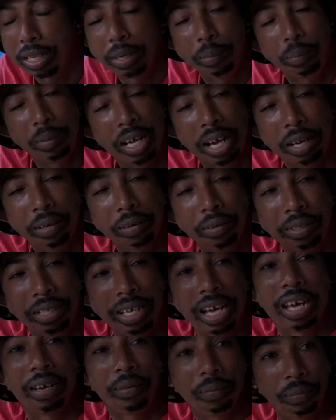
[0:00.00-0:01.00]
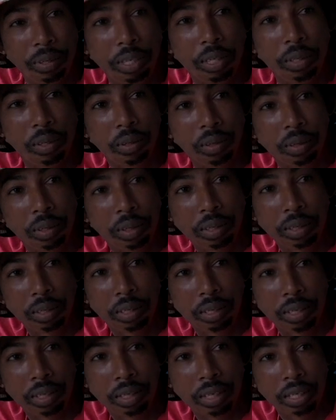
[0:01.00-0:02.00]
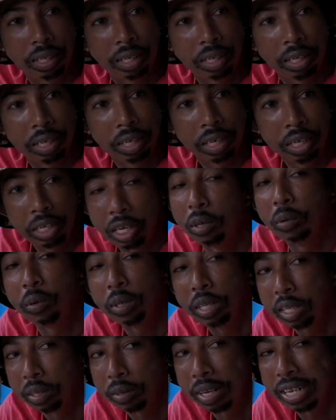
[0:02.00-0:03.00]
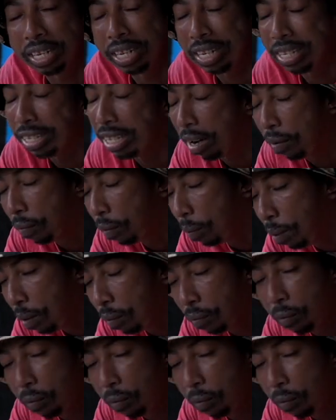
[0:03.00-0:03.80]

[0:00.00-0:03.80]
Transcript: I'm not no time for you. You notice I'm in there for my